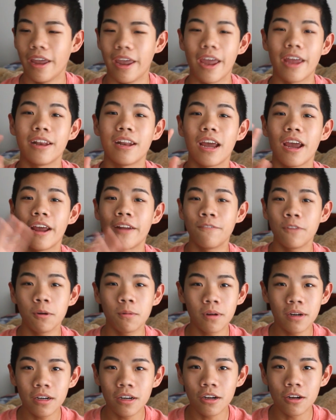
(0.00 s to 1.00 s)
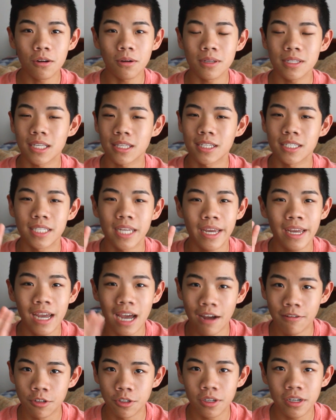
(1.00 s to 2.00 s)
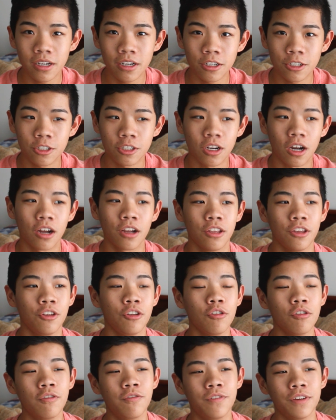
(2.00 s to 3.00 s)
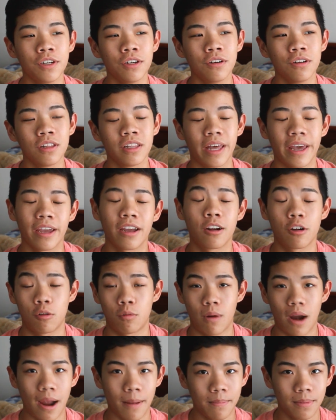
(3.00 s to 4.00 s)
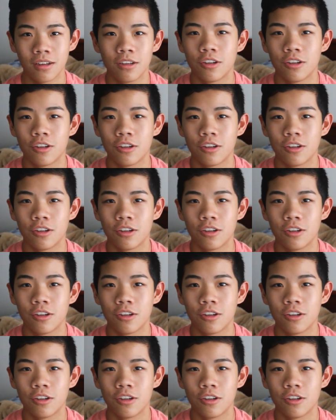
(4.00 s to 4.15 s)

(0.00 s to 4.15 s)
And everyone knows that the day after you get a shot, you feel like crap.